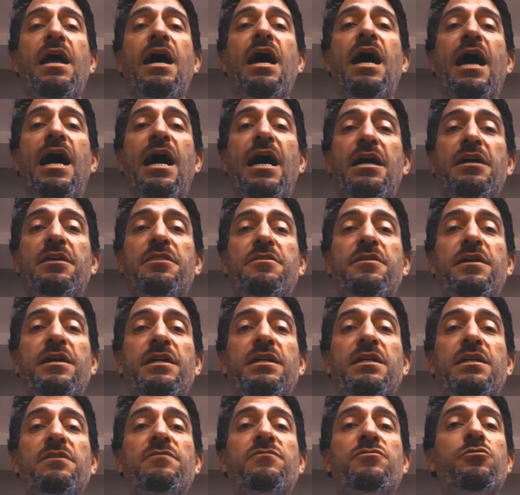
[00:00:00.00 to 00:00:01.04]
I
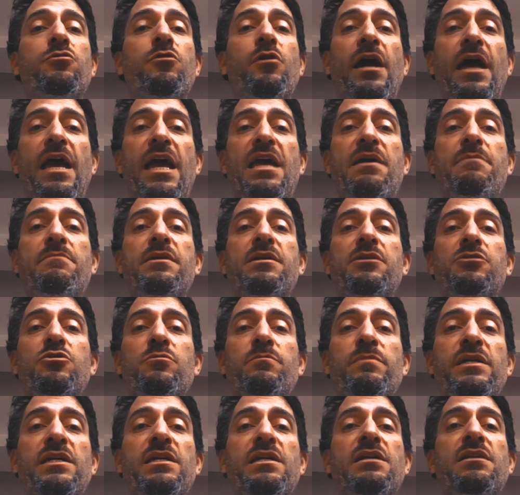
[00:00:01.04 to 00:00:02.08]
think if you're aiming to
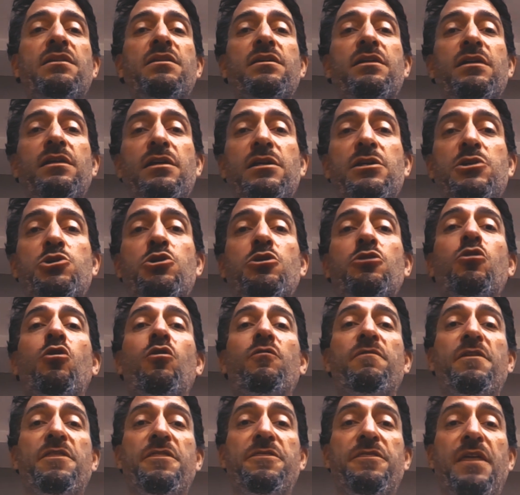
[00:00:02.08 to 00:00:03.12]
be in the region
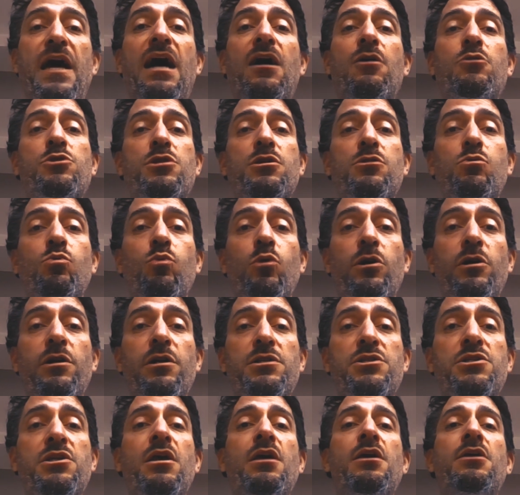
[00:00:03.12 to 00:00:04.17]
of 1,000
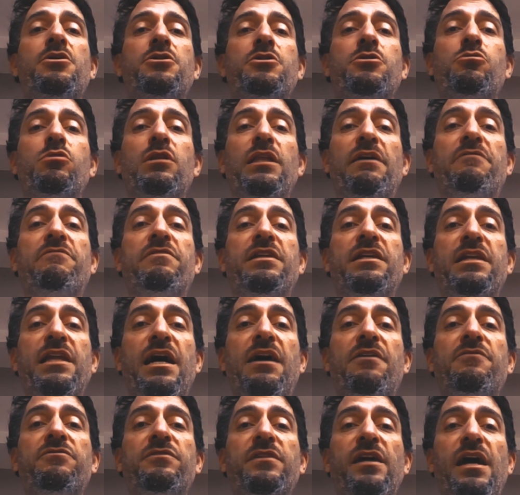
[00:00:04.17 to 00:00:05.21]
words, you will have
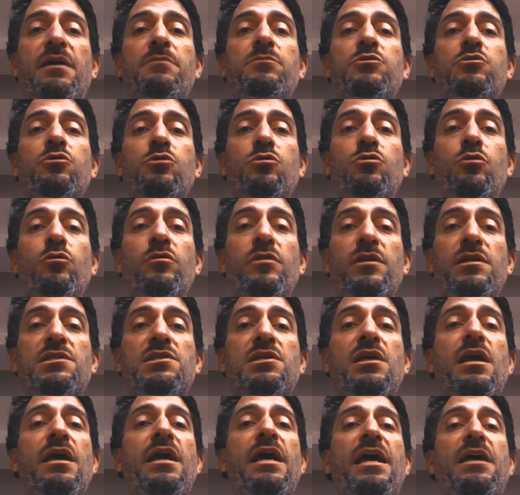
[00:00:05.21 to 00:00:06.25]
enough time to do this.
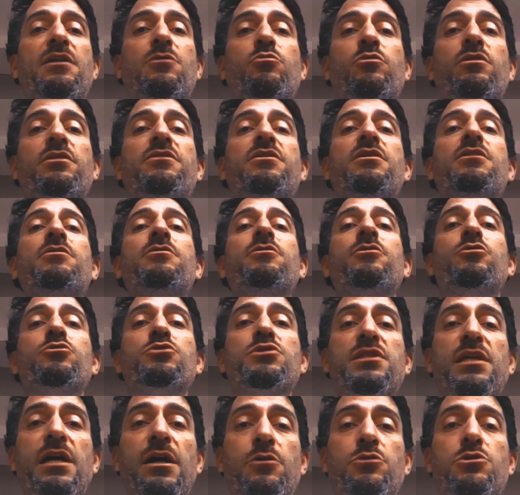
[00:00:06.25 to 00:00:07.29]
And within those
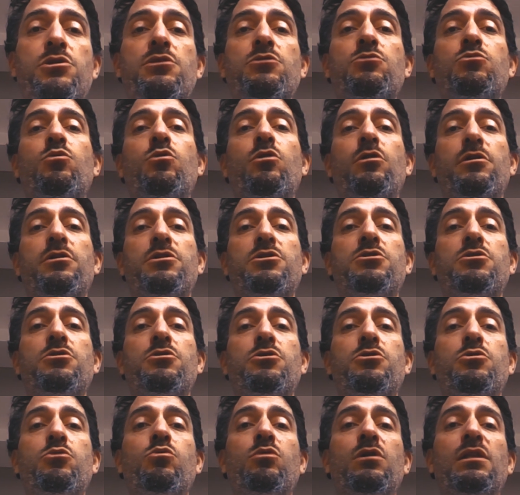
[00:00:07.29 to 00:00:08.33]
1,000 words,
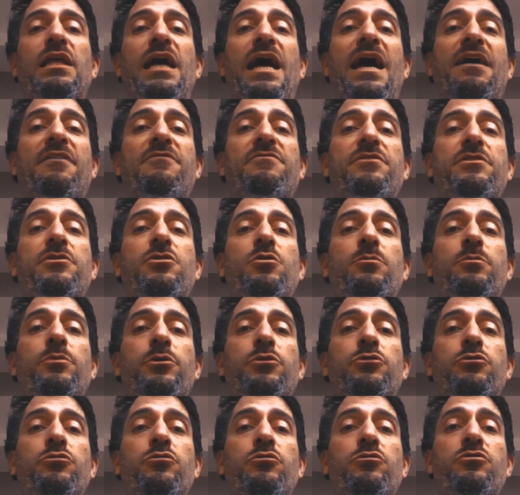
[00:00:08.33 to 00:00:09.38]
you will have the
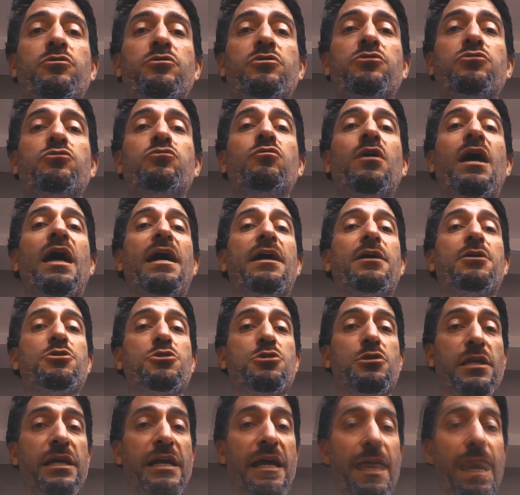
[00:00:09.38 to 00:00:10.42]
opportunity to
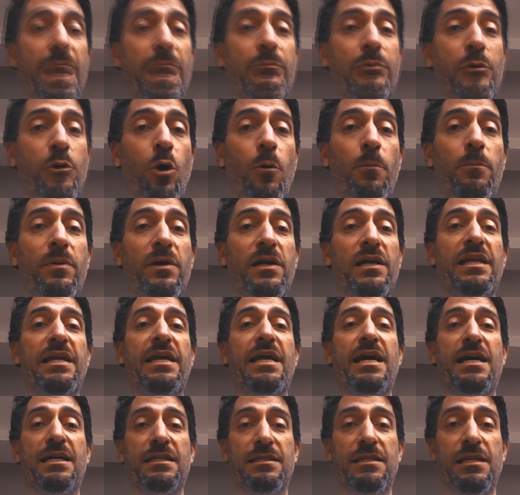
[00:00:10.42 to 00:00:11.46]
actually properly
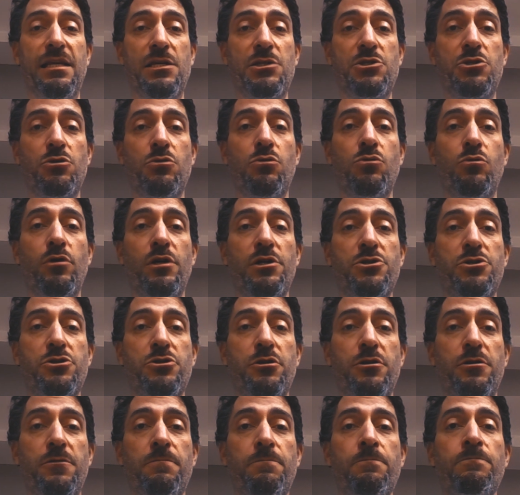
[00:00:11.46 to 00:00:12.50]
address your
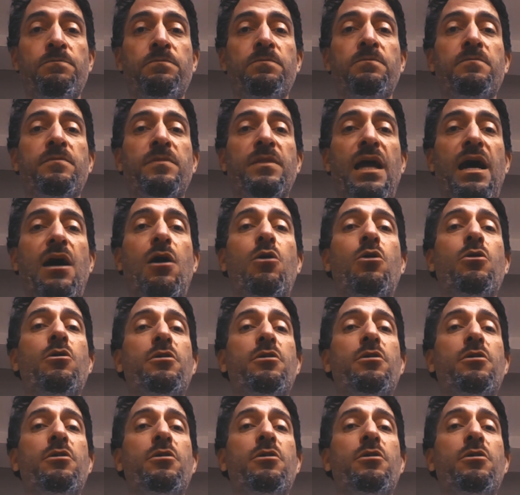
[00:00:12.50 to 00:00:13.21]
question. Now,